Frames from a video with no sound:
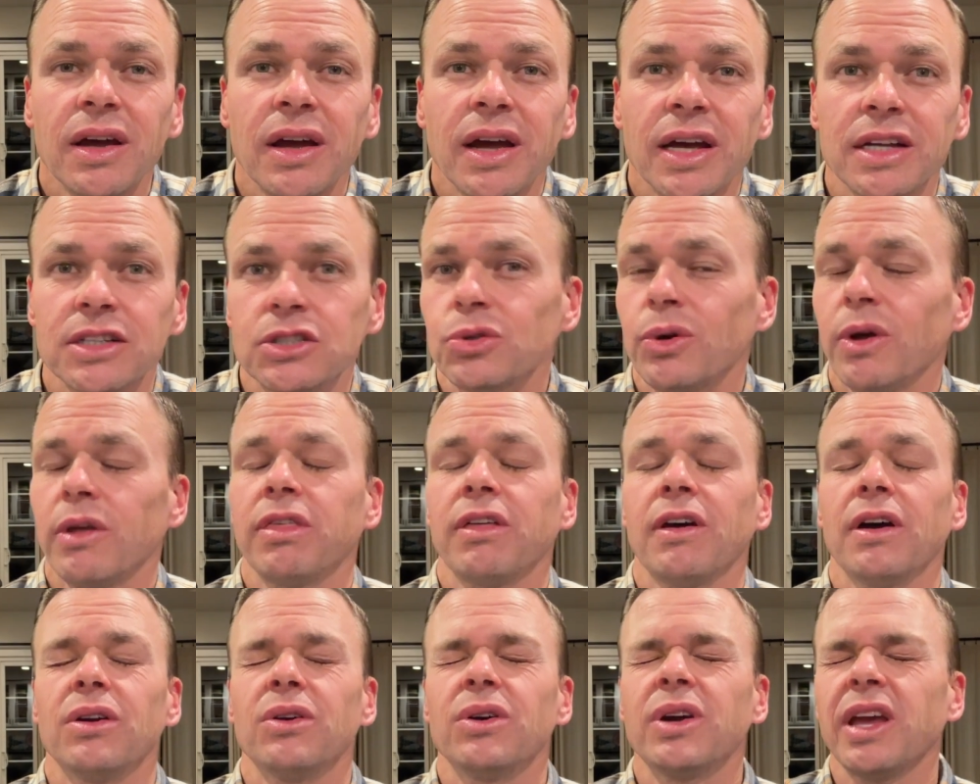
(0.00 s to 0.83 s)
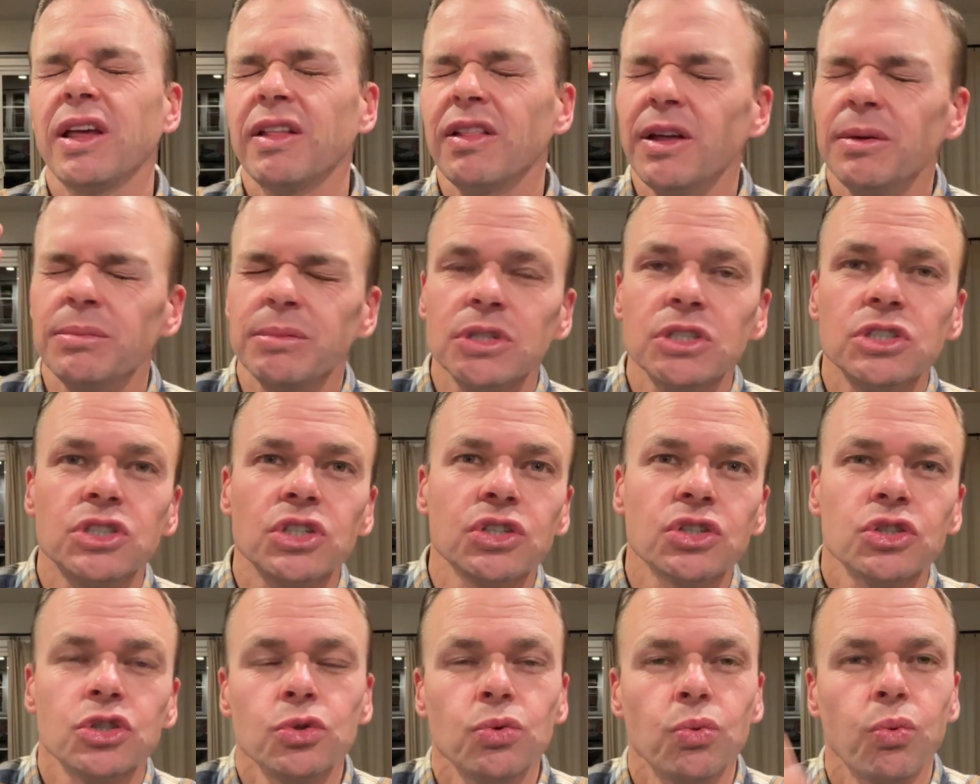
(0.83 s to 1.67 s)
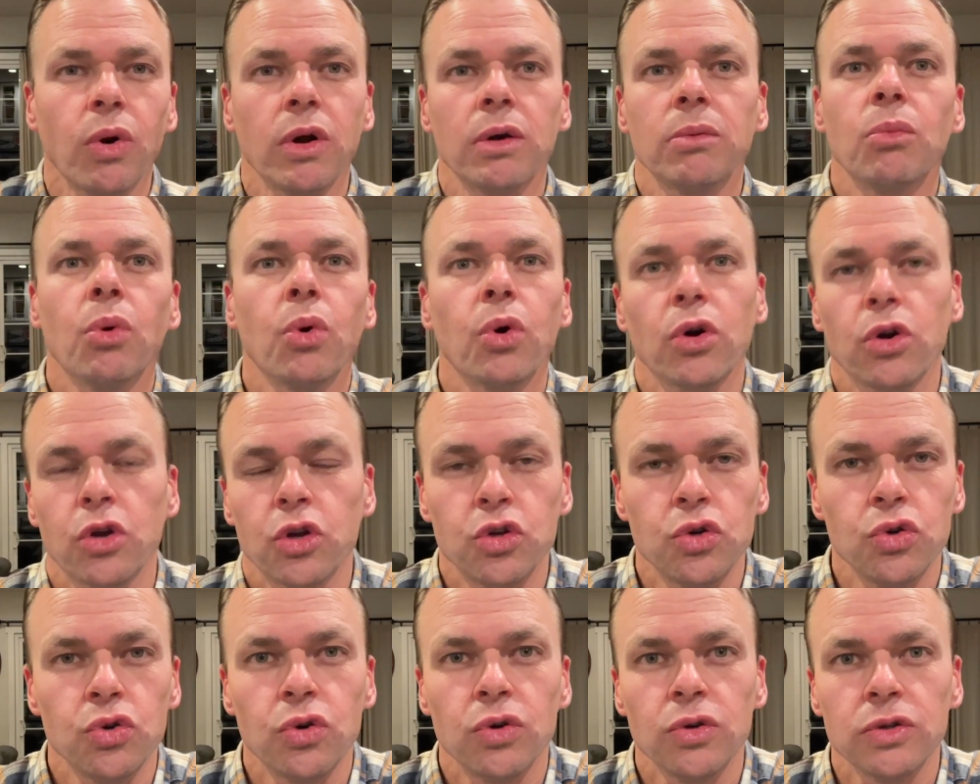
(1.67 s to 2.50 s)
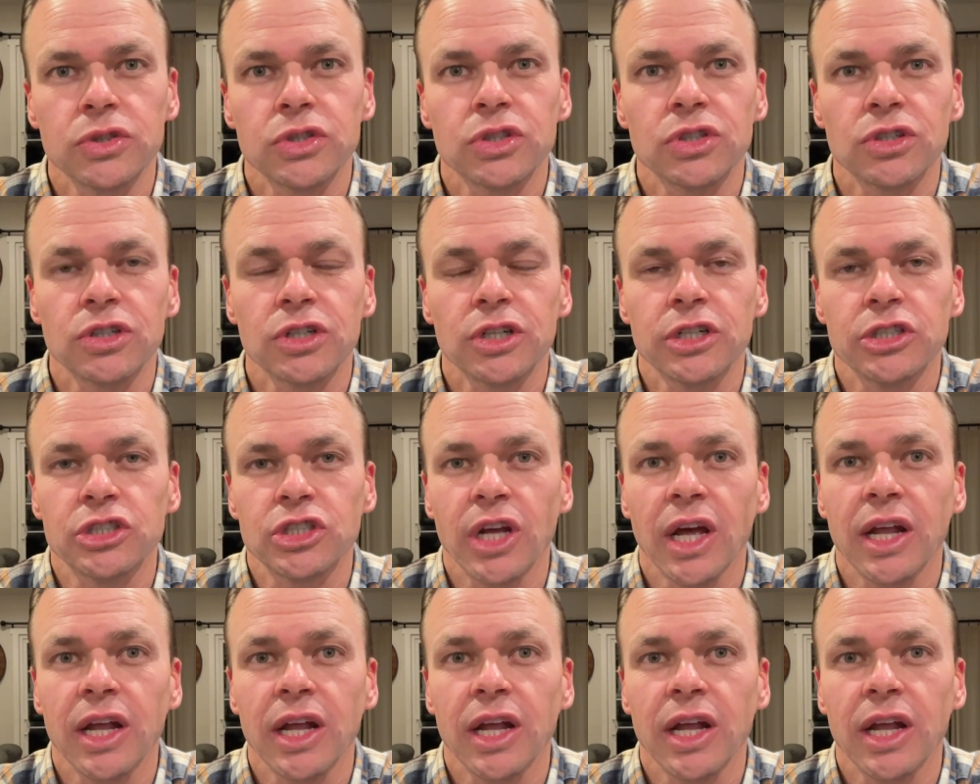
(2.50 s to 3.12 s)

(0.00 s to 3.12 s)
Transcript: And so I thought, okay, let me just do one more Google search.